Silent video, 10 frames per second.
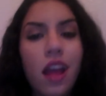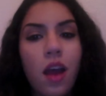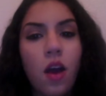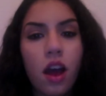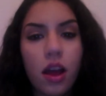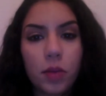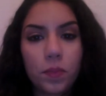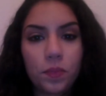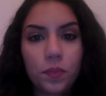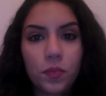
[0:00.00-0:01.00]

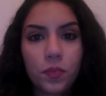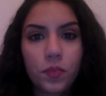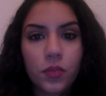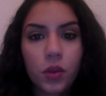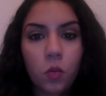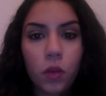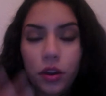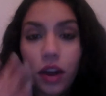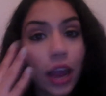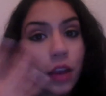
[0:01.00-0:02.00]
um, wear
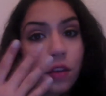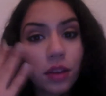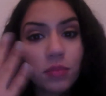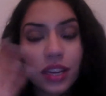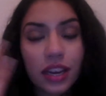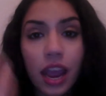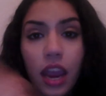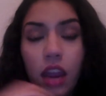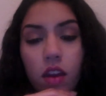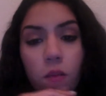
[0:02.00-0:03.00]
your eye creams at
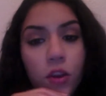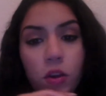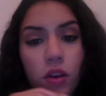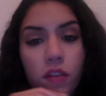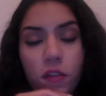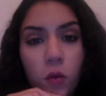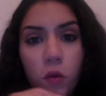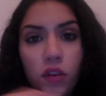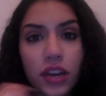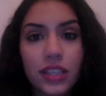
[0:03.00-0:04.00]
night when you're, if you're
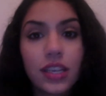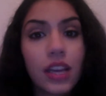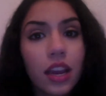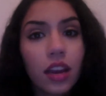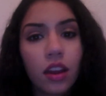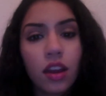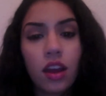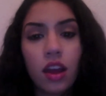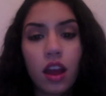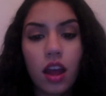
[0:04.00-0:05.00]
over eighteen.
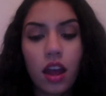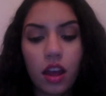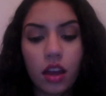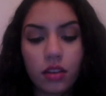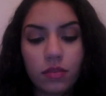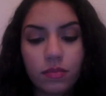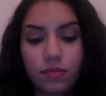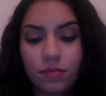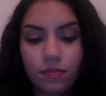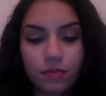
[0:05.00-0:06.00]
Um,
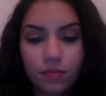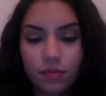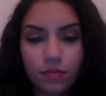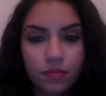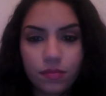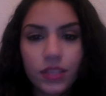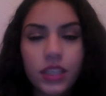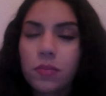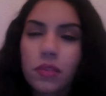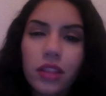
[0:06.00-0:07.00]

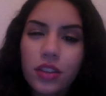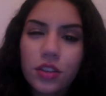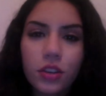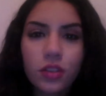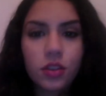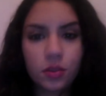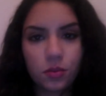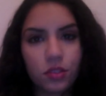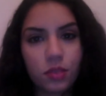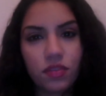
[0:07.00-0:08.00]
simple things you can
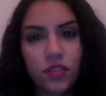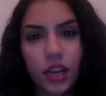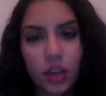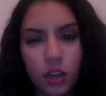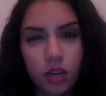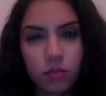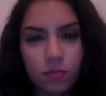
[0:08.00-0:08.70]
do to prevent, you know.